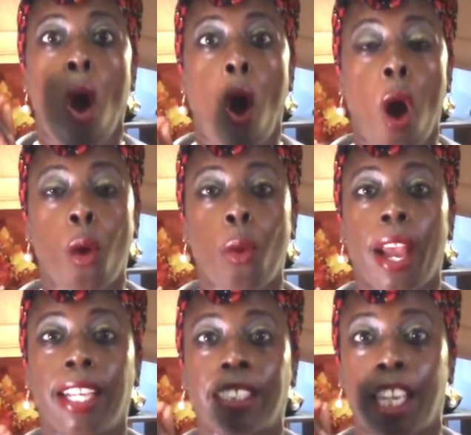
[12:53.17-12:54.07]

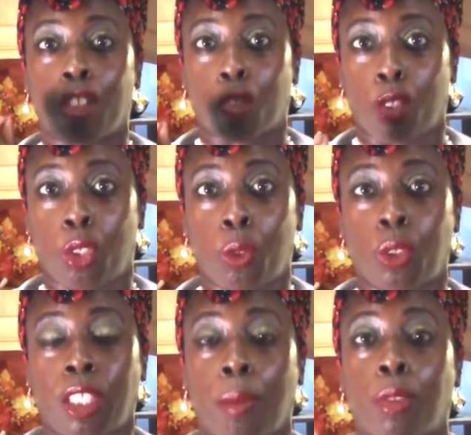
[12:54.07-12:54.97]
Always
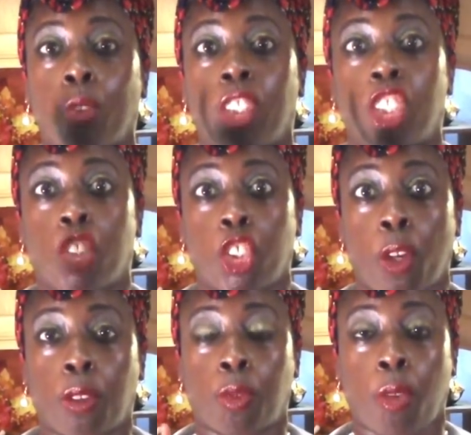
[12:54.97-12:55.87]
introduce them to the
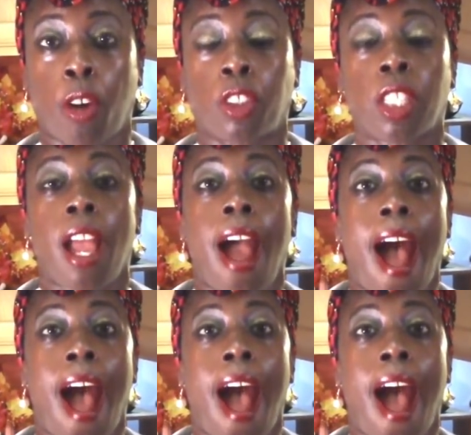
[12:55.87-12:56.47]
desserts first.